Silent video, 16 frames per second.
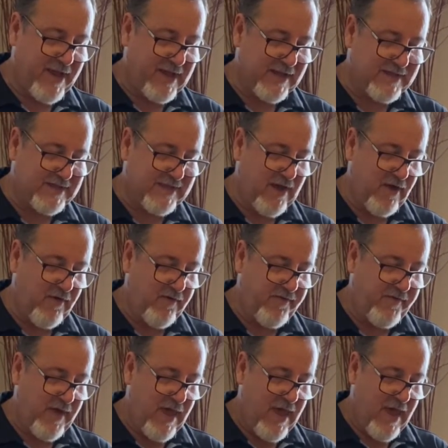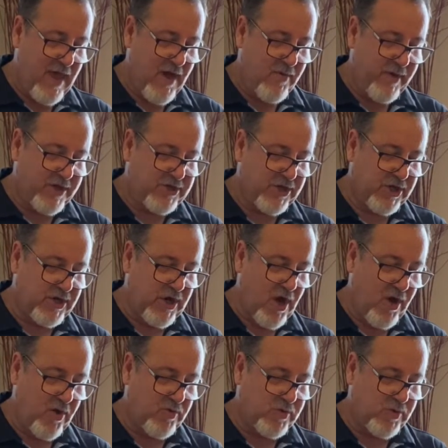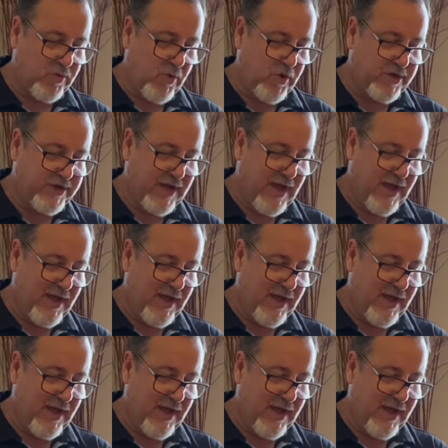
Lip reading: itself which can hold water.